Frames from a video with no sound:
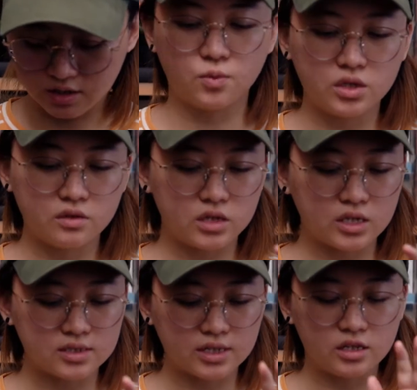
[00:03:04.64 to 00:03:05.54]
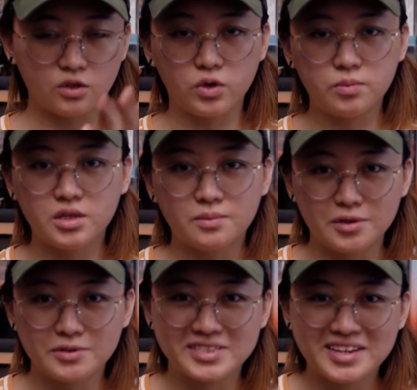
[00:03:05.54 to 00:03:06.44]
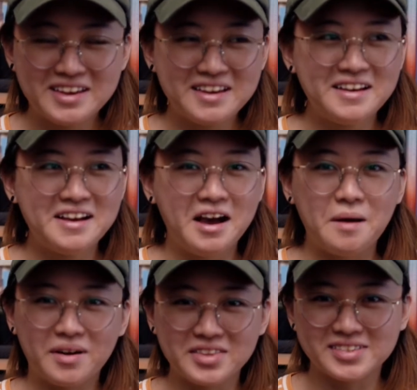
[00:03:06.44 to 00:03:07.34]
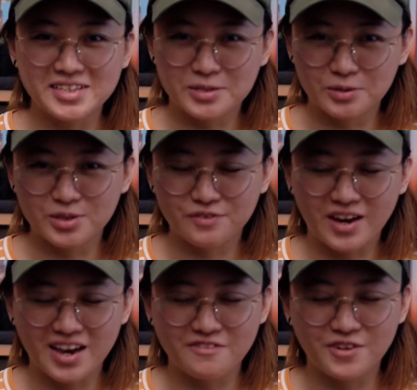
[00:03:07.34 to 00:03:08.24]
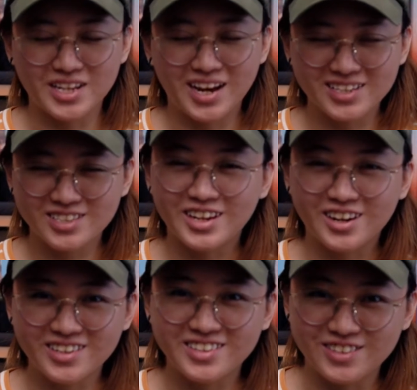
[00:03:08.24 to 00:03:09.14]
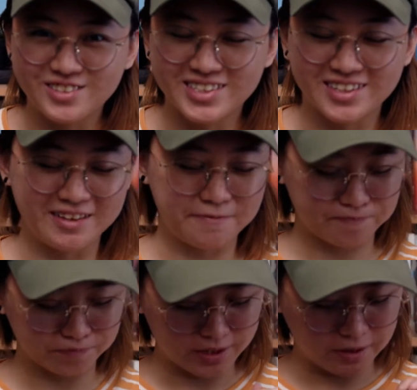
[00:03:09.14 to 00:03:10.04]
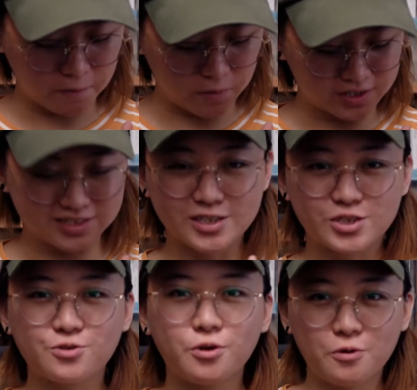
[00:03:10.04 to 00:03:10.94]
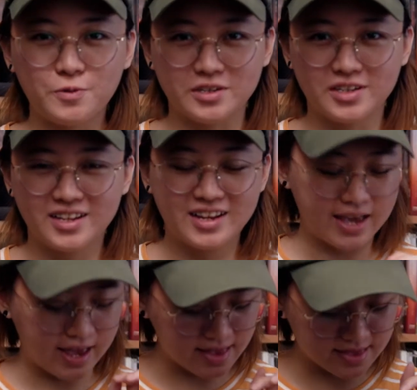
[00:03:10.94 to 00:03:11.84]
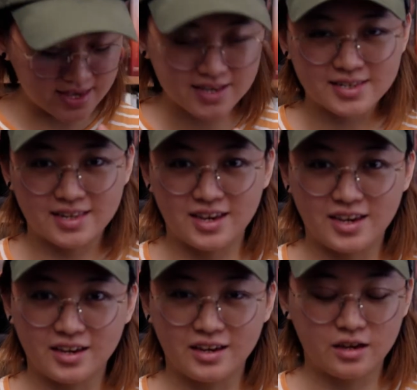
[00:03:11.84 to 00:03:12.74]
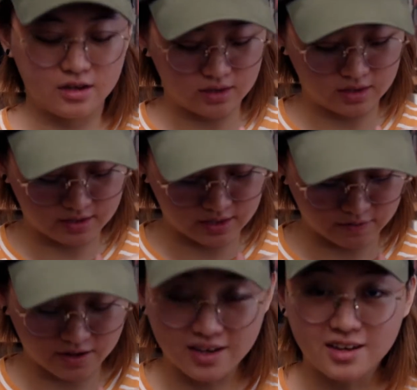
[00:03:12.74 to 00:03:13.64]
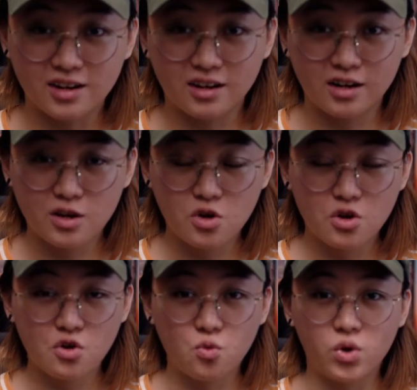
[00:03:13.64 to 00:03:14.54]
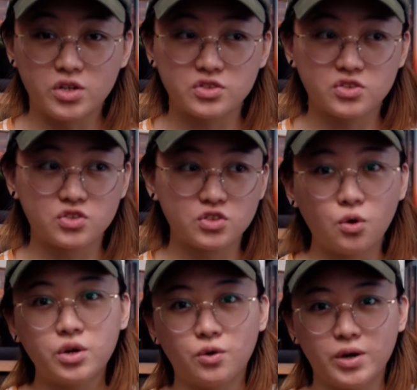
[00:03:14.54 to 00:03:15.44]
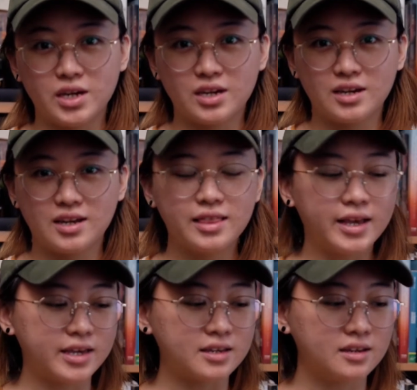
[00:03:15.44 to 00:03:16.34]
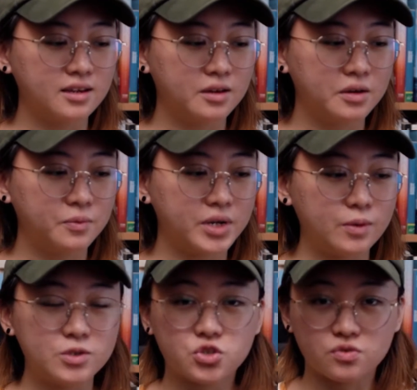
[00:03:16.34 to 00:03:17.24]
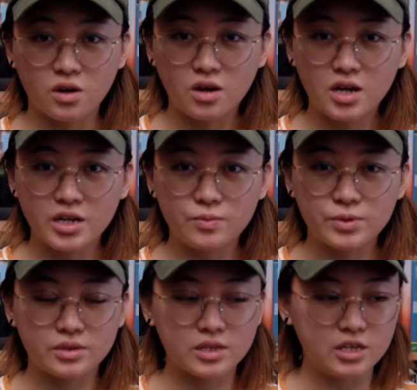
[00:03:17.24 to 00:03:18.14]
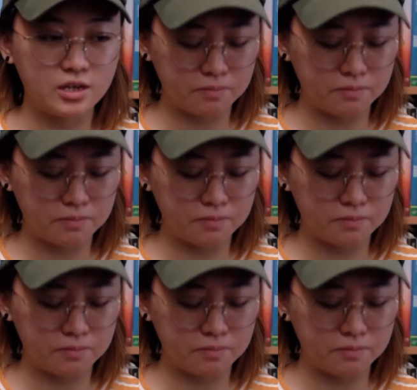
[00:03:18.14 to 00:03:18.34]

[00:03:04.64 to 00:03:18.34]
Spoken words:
One of the things that annoyed me the most about this Intuos 5 when I started using it was the scroll wheel. And this thing right here, was so annoying. Like, when I would draw, it would keep